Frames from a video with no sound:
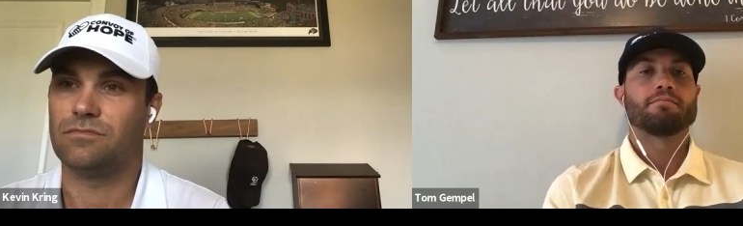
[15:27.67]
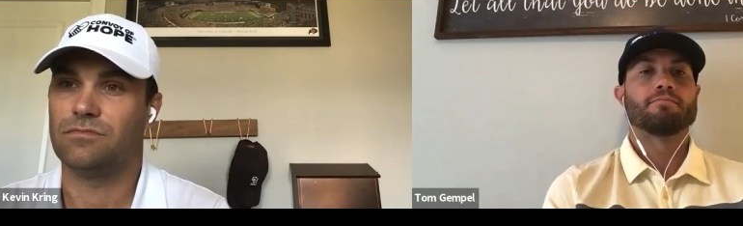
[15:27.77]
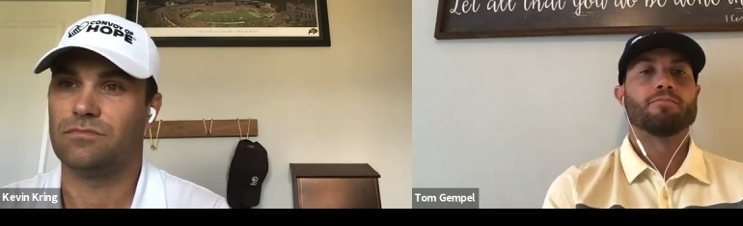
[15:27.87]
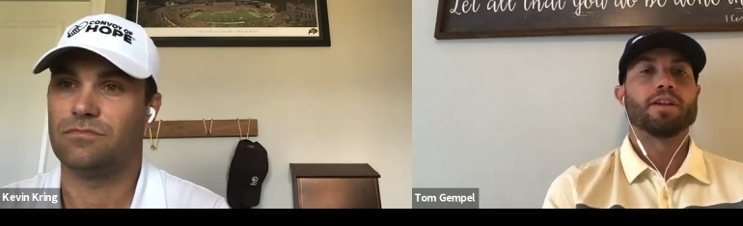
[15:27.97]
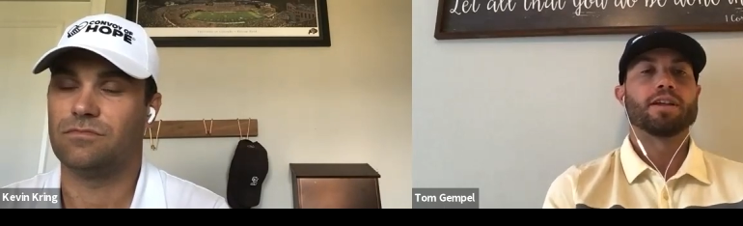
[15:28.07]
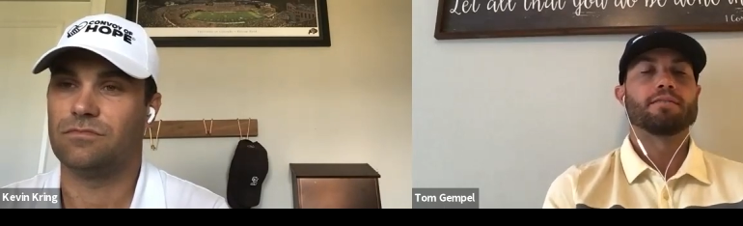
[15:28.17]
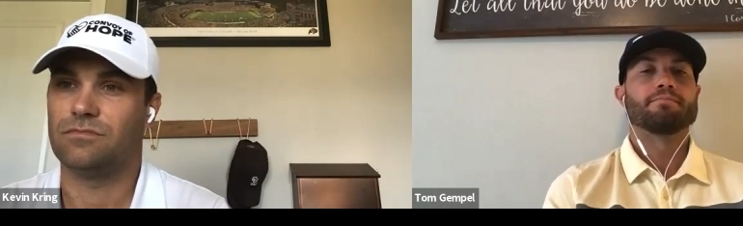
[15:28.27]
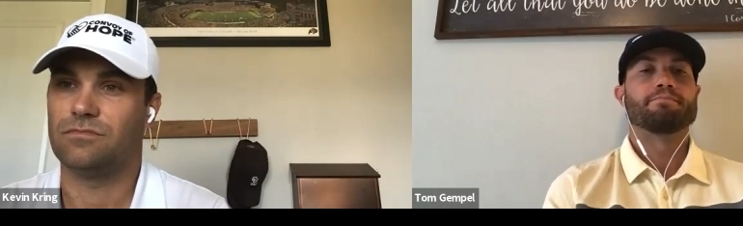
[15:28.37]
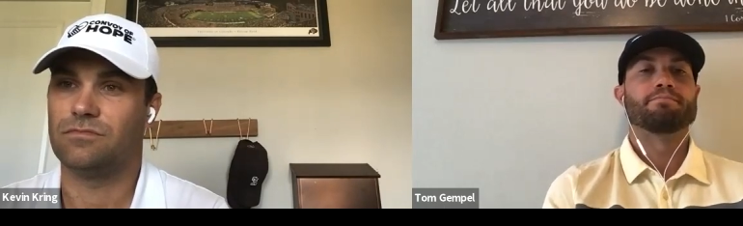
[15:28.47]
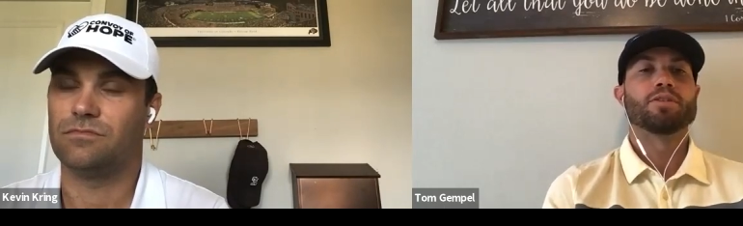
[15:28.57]
Speaker 1: really
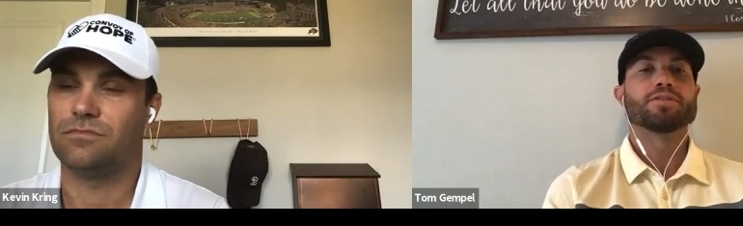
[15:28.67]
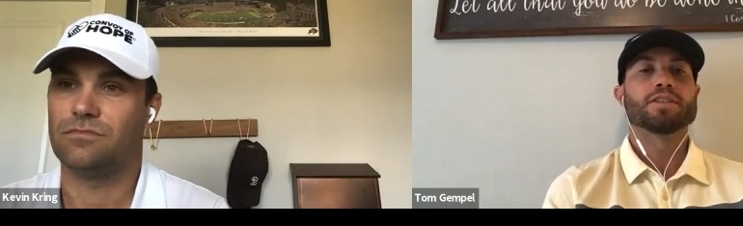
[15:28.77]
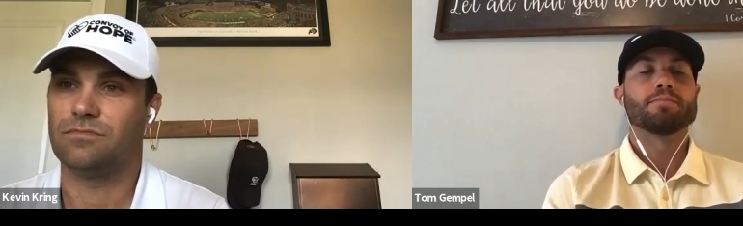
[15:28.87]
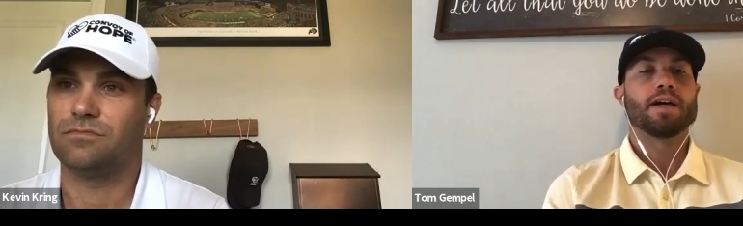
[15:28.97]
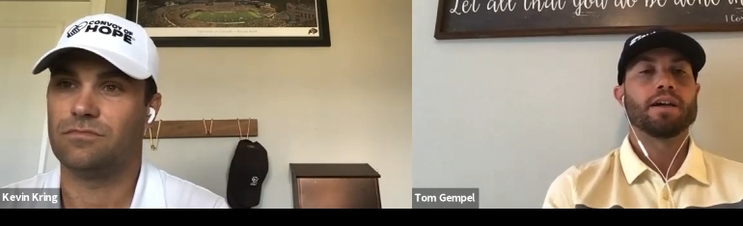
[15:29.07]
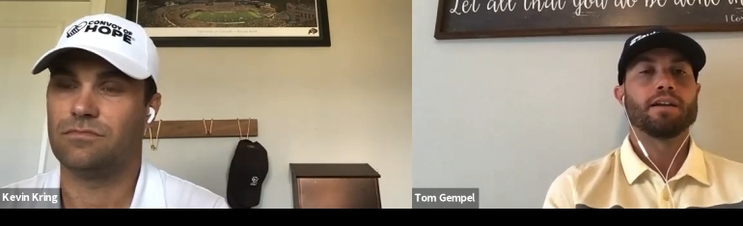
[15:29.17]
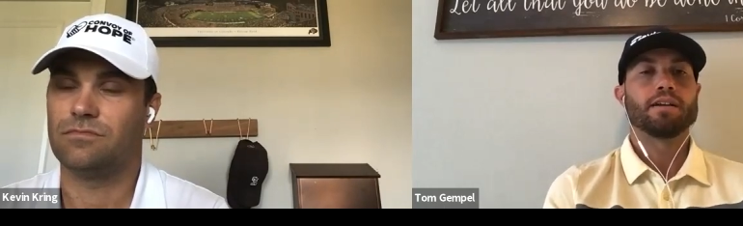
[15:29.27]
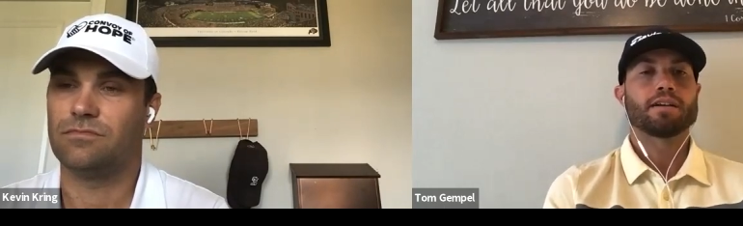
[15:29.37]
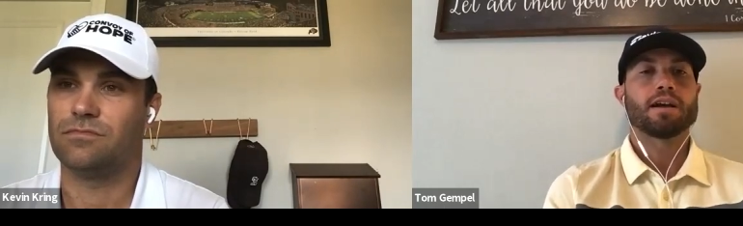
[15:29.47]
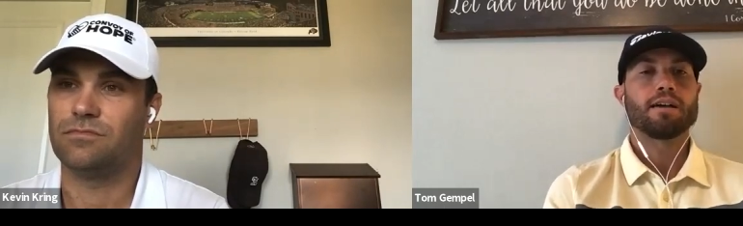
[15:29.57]
boosted
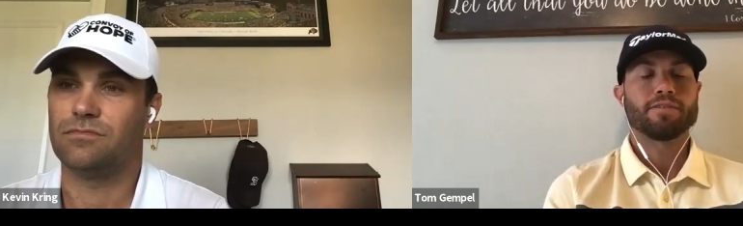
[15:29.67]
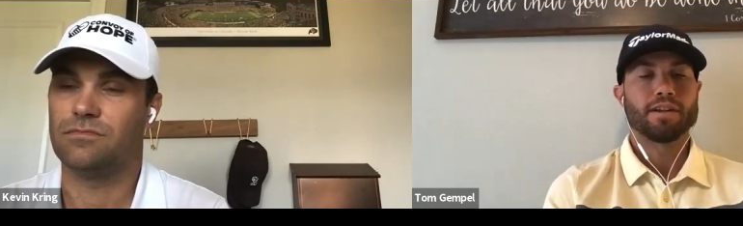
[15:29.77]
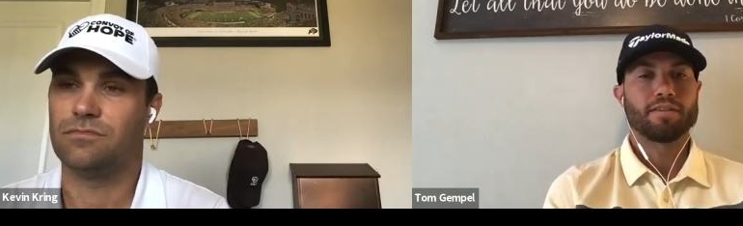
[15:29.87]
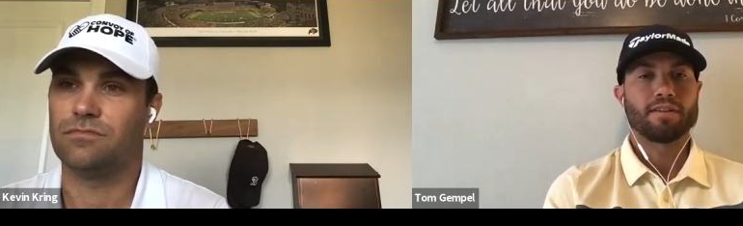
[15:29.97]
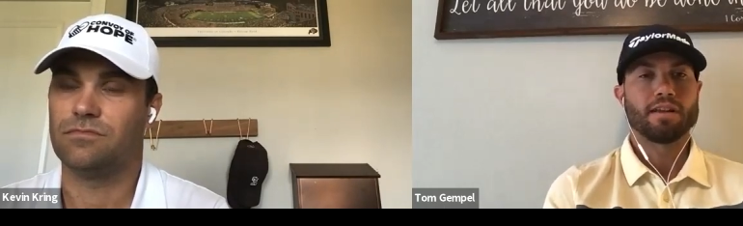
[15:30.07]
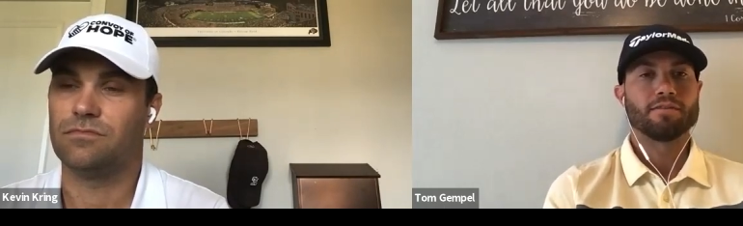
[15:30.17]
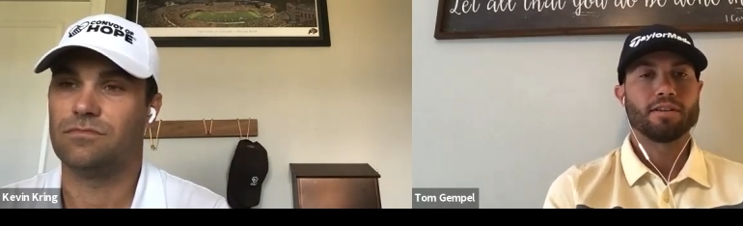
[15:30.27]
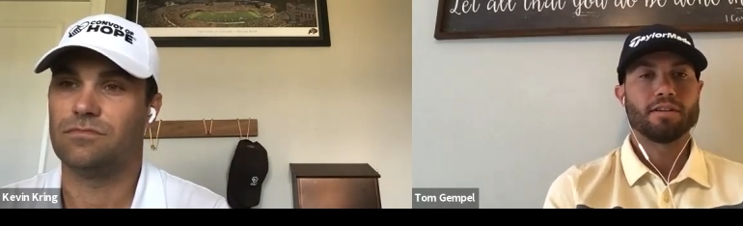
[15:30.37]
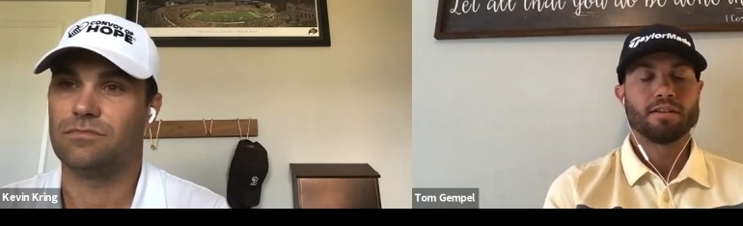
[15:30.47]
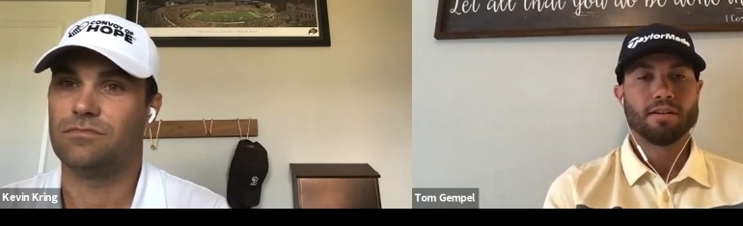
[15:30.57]
my confidence
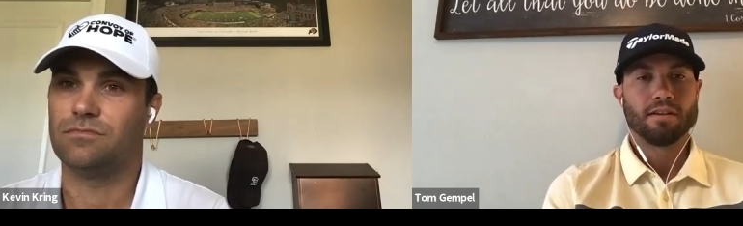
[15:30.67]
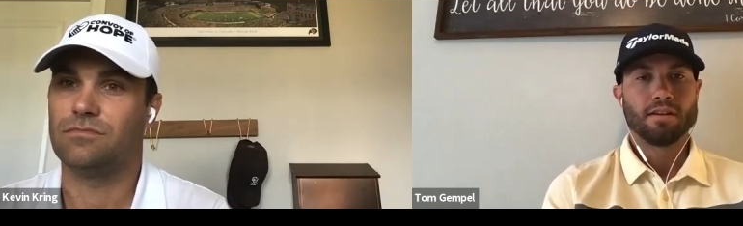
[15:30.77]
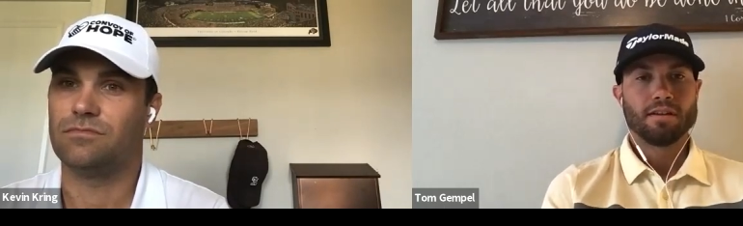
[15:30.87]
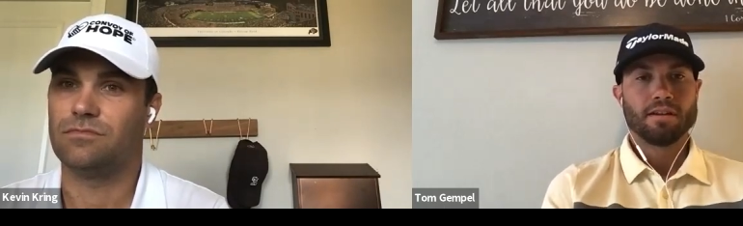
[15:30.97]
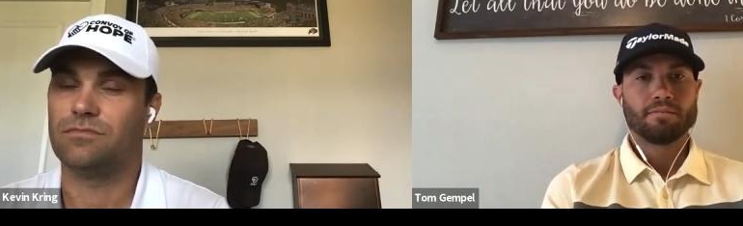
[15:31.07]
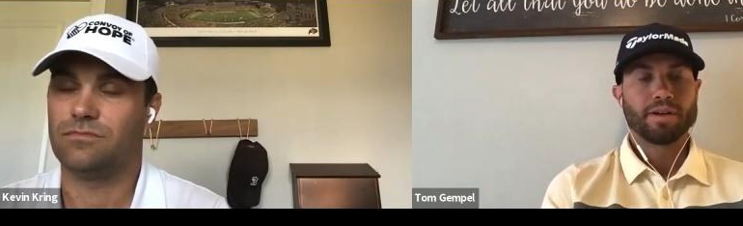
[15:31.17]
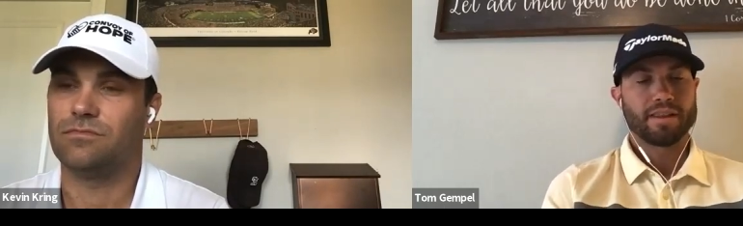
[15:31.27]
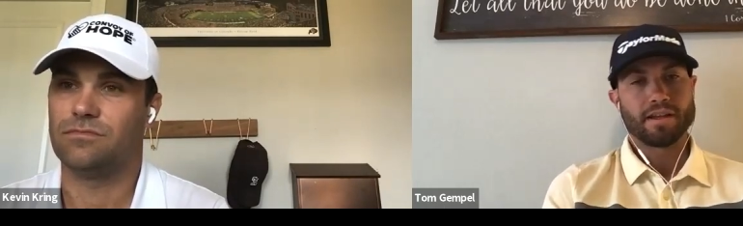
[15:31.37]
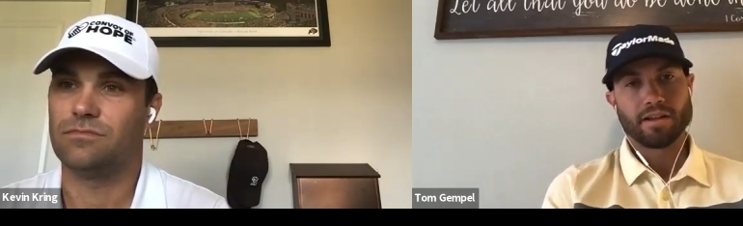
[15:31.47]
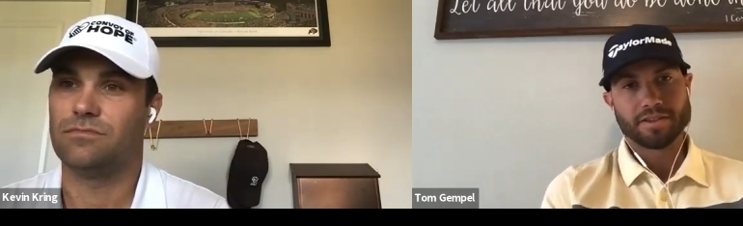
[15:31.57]
level, but
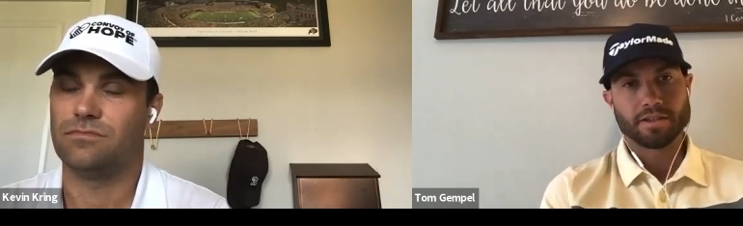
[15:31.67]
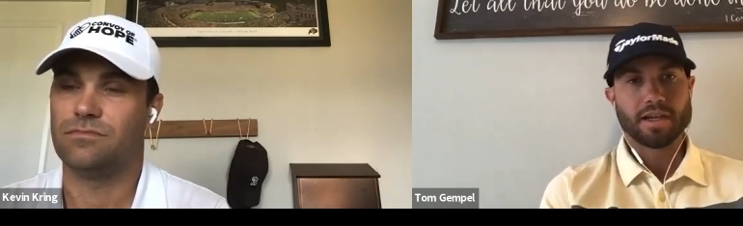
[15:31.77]
then also